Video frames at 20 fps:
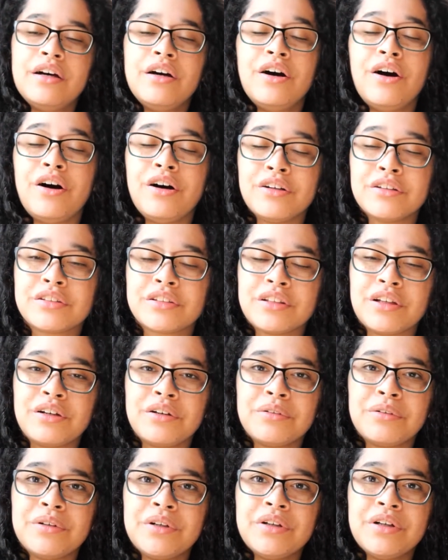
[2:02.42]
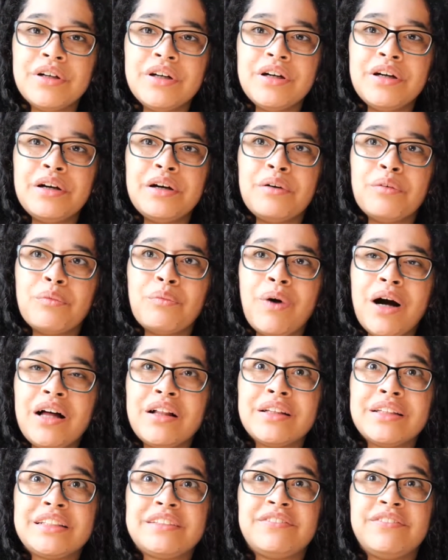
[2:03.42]
Also, while
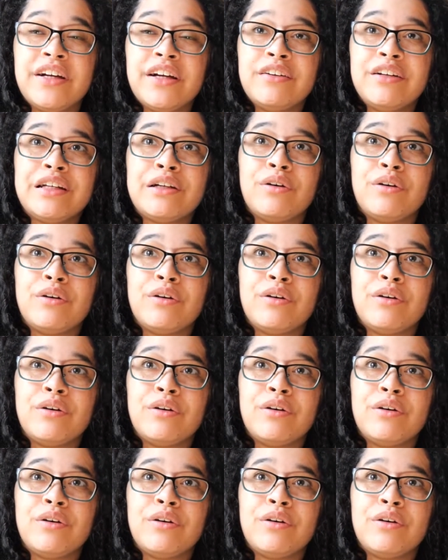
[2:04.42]
it's very